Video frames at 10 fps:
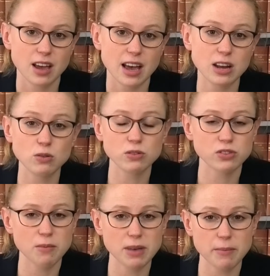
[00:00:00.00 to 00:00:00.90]
and
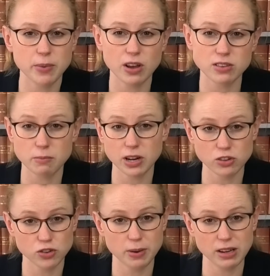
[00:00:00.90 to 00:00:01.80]
also may impose a
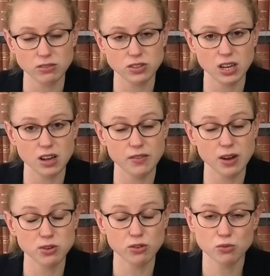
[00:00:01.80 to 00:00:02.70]
monetary penalty of
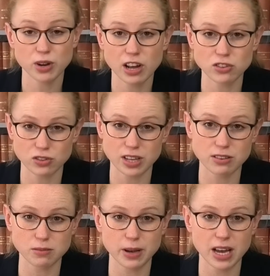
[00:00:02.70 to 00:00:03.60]
up to
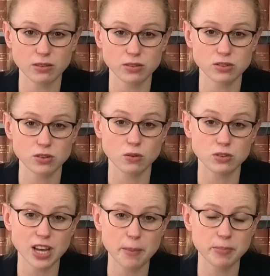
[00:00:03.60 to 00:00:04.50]
£300,000 or
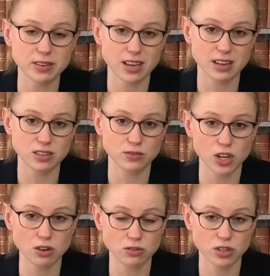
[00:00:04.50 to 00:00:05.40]
10% of
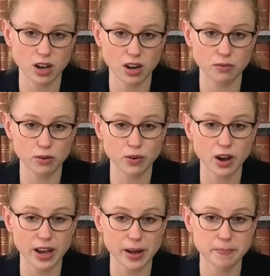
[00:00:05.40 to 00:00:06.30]
total turnover if
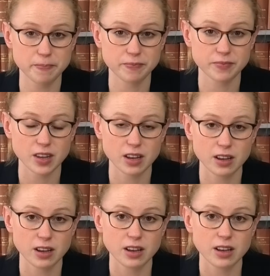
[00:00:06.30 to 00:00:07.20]
higher.
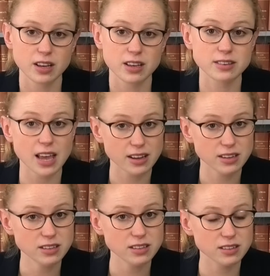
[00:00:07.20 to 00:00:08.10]

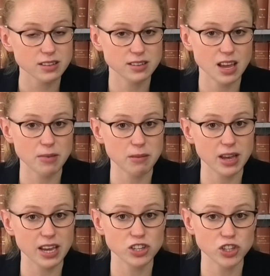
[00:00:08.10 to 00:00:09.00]
Second, the CMA
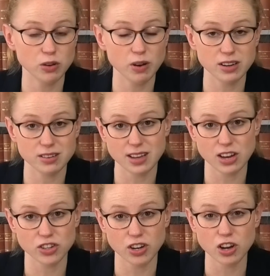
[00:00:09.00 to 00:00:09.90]
may issue under
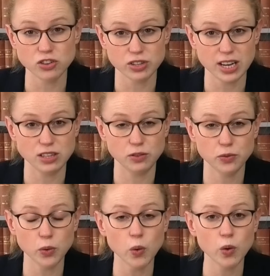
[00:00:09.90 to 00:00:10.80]
Section
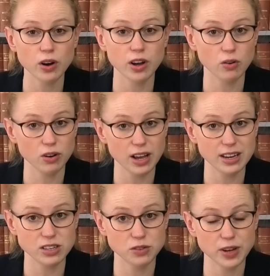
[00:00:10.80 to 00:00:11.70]
184 an online
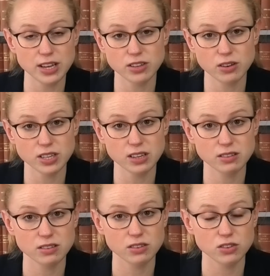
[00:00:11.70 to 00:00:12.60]
interface
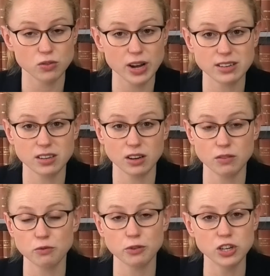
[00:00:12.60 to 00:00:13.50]
notice, directing
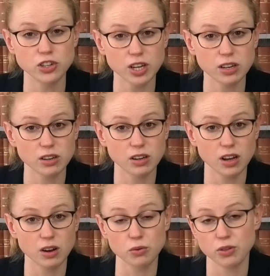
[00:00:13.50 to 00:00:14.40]
an infringer
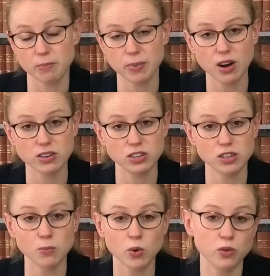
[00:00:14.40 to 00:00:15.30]
or third party
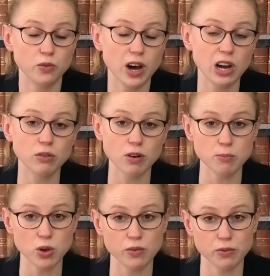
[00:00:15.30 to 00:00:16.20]
to modify or
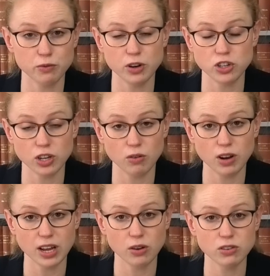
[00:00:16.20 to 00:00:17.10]
remove infringing
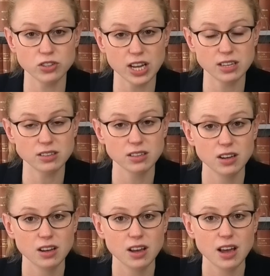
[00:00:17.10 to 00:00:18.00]
online content.
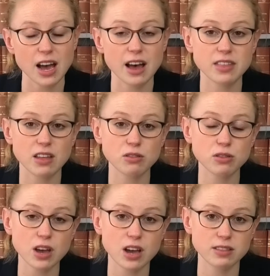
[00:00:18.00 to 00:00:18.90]
And then
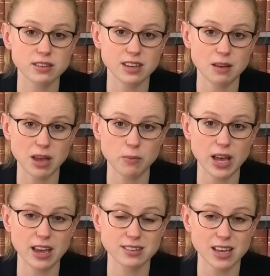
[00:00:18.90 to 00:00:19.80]
third, the CMA
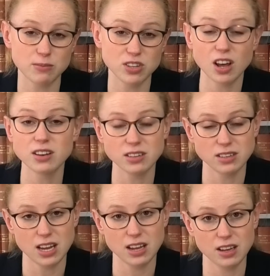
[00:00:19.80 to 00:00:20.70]
may accept an
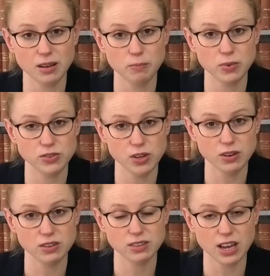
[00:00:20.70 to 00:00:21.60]
undertaking
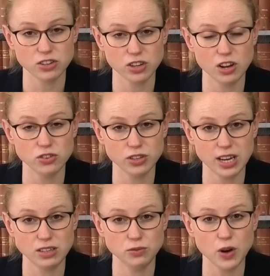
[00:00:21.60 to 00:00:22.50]
pursuant to Section
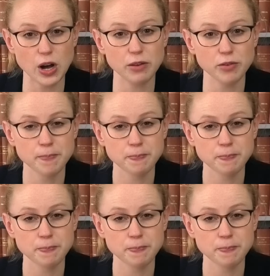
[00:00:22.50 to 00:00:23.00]
185.